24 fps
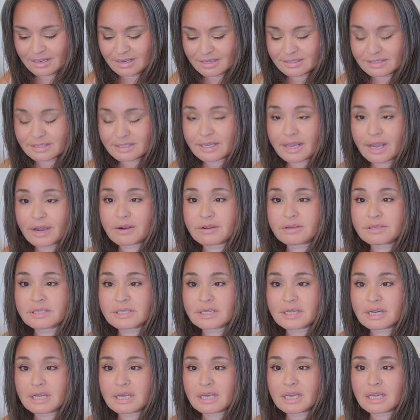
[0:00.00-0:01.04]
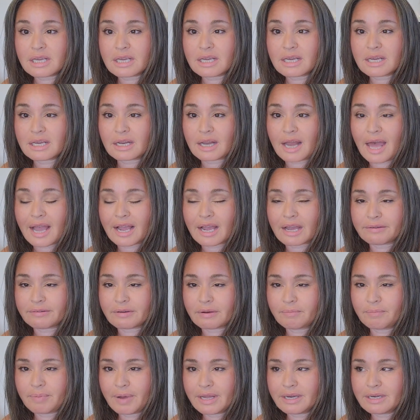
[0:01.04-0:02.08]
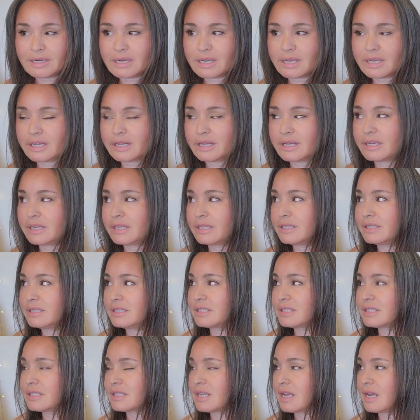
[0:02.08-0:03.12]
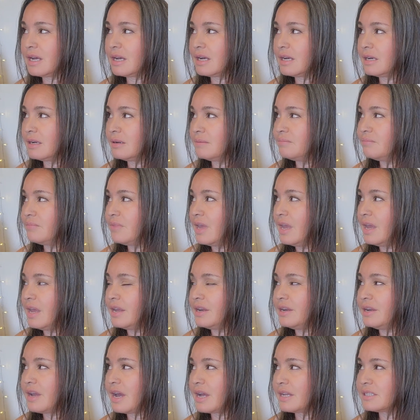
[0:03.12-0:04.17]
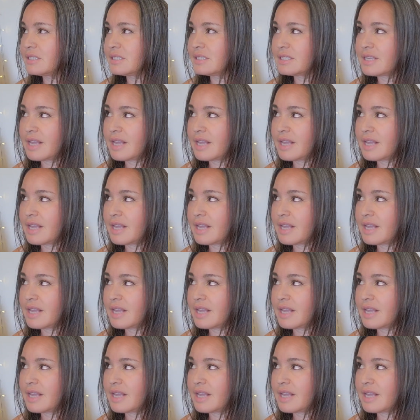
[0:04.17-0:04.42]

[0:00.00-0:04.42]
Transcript: scarcity, a lack of abundance, um, not